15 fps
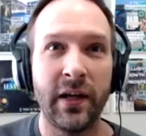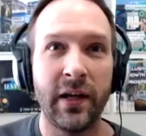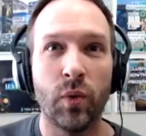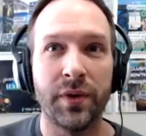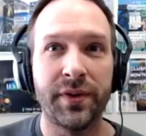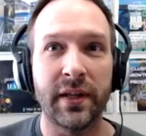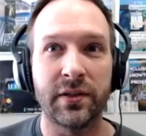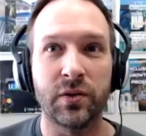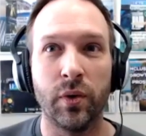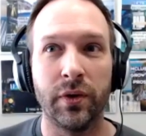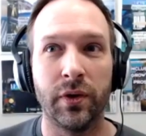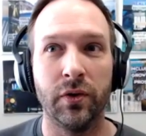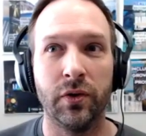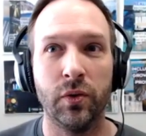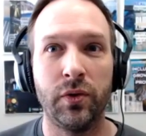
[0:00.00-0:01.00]
what that's going
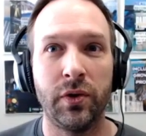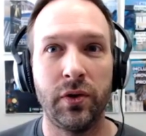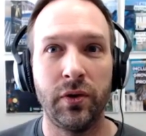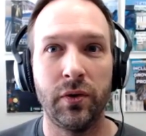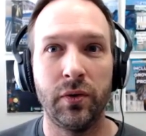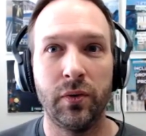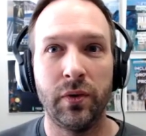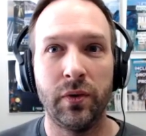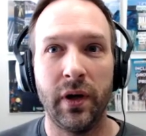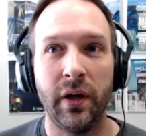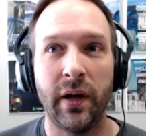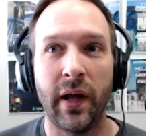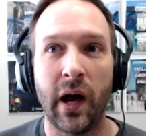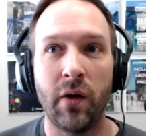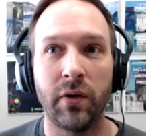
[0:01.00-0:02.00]
to do to you and
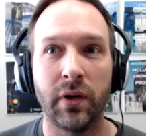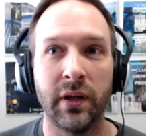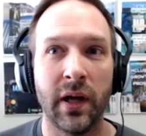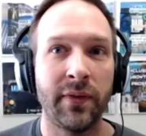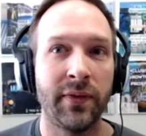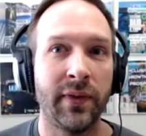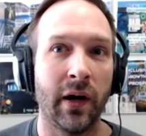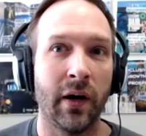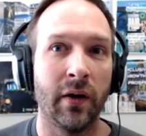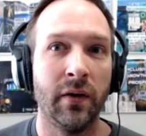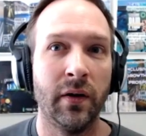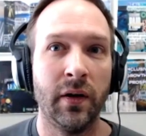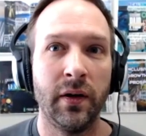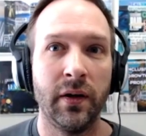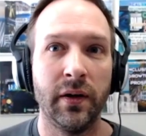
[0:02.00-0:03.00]
how to get there
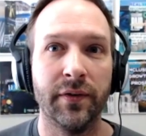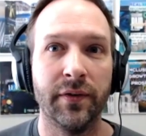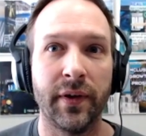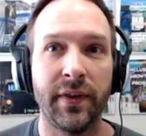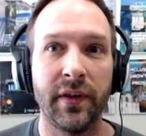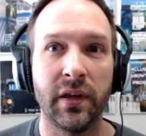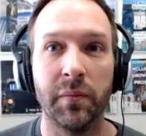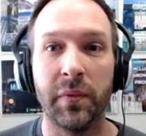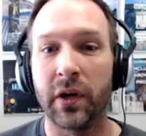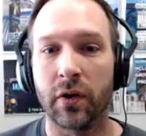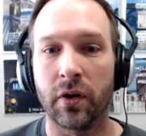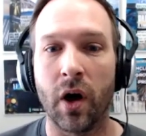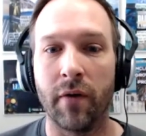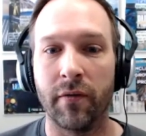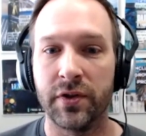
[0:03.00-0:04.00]
is i think the bigger
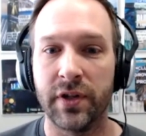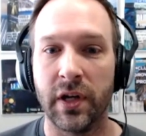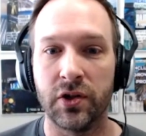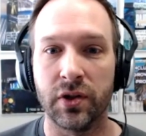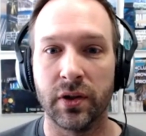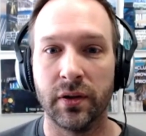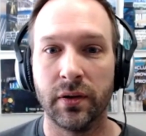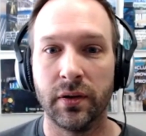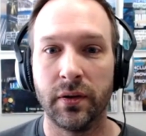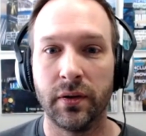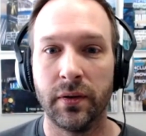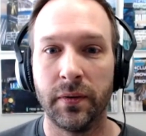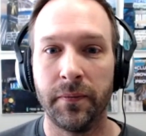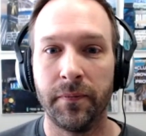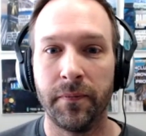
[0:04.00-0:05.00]
conversation
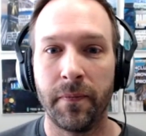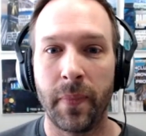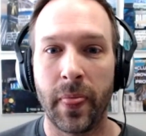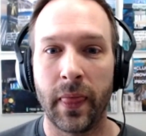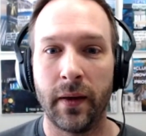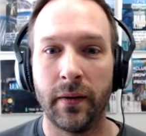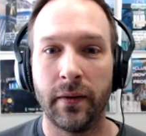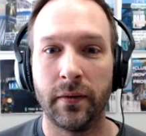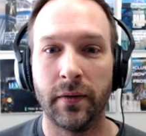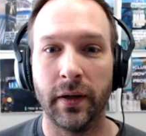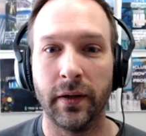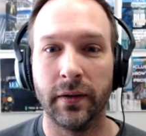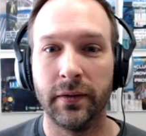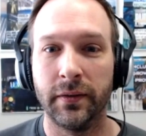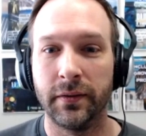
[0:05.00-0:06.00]
yeah.
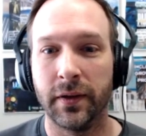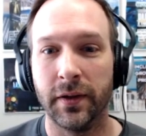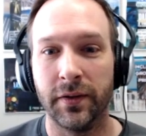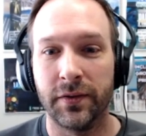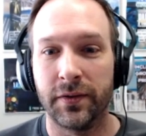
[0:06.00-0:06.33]
right yes, you're